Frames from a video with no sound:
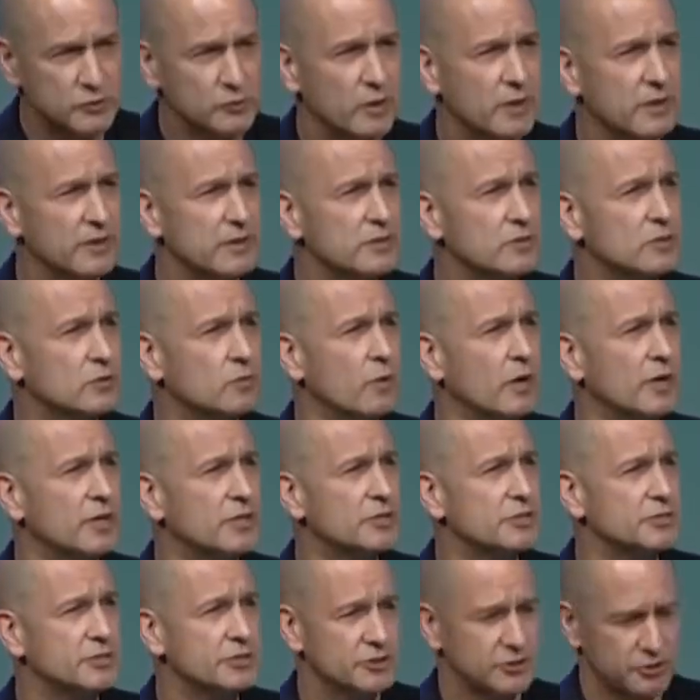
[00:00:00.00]
one of these
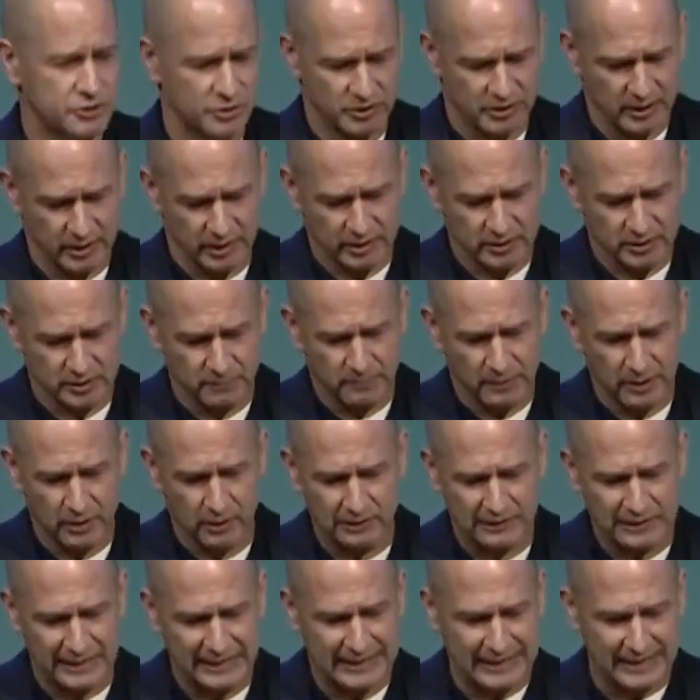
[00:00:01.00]
questions do you think is a better
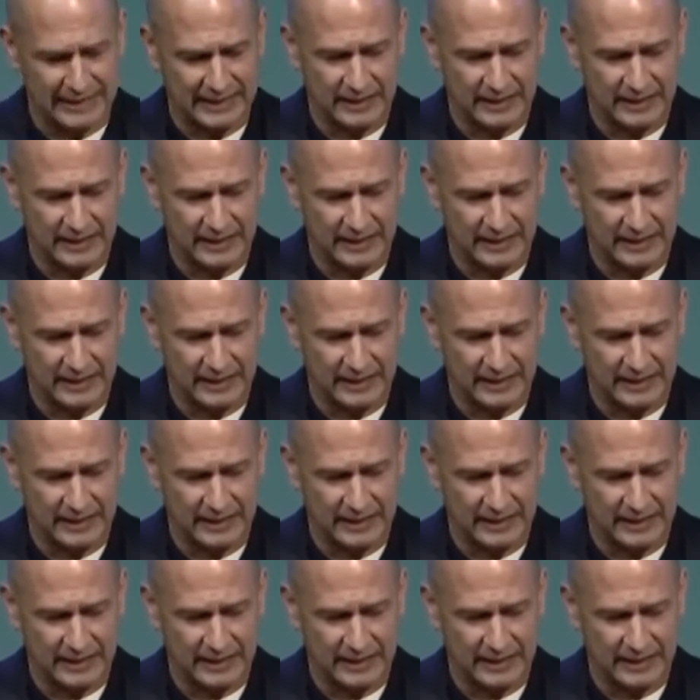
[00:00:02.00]
leading